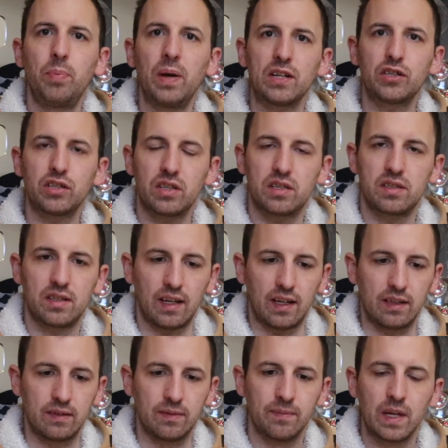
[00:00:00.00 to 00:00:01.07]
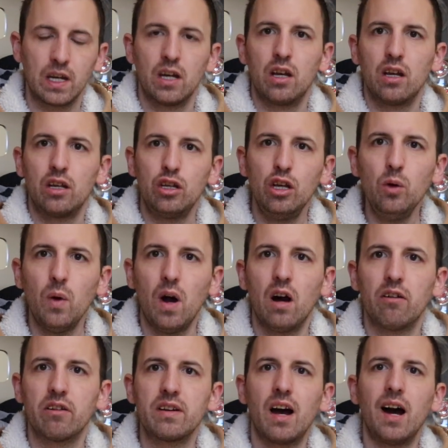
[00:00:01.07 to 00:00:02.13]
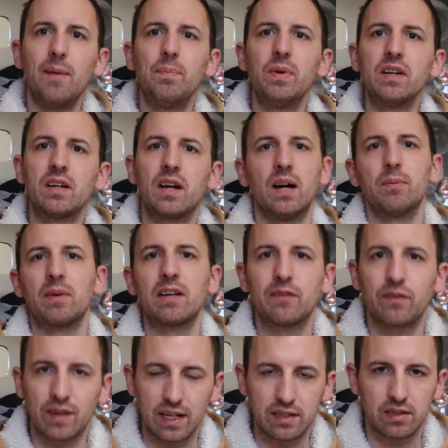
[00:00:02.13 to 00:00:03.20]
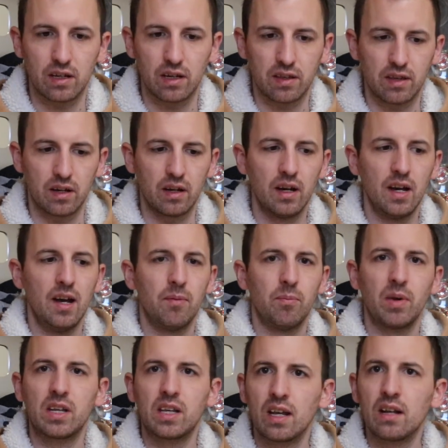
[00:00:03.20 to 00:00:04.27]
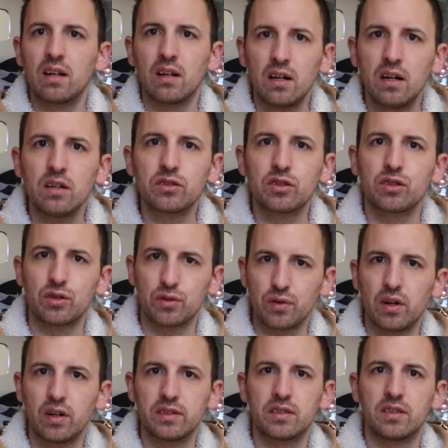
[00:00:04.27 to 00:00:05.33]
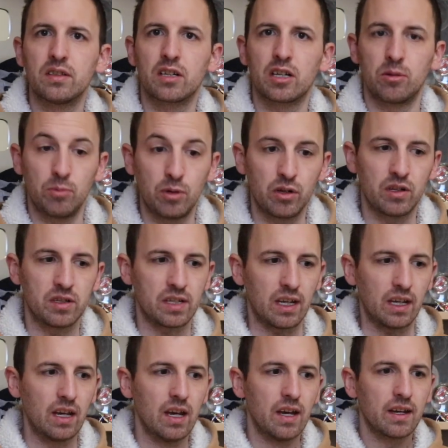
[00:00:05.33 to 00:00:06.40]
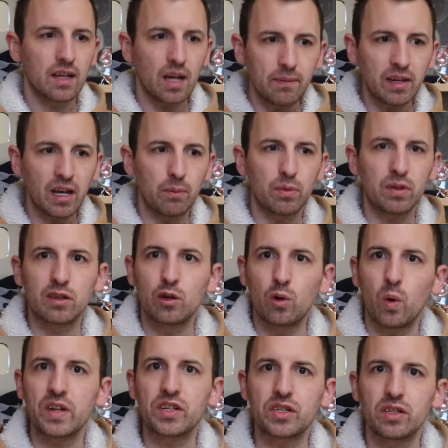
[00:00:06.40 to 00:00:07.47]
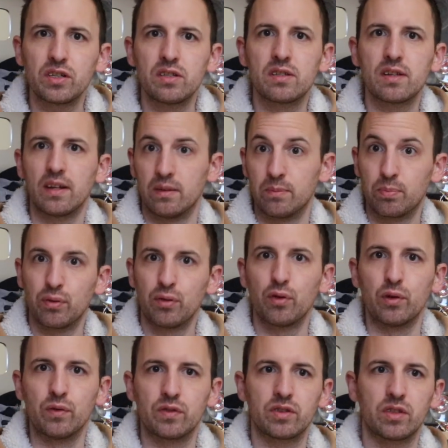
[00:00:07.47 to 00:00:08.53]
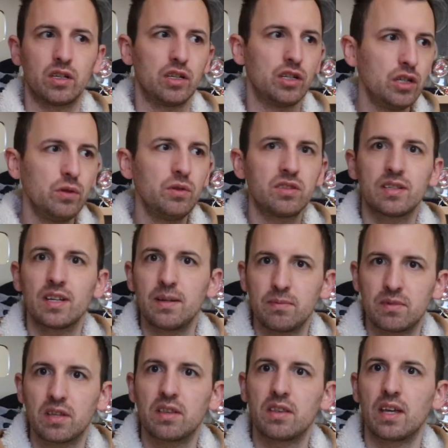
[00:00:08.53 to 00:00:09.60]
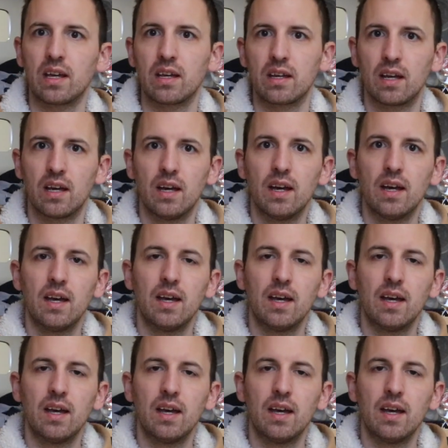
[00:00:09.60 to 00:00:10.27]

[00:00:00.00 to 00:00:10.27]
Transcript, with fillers: Picture the scene. You are an up and coming flat earther making large strides in the community, coming up with questions and proofs that you seem to think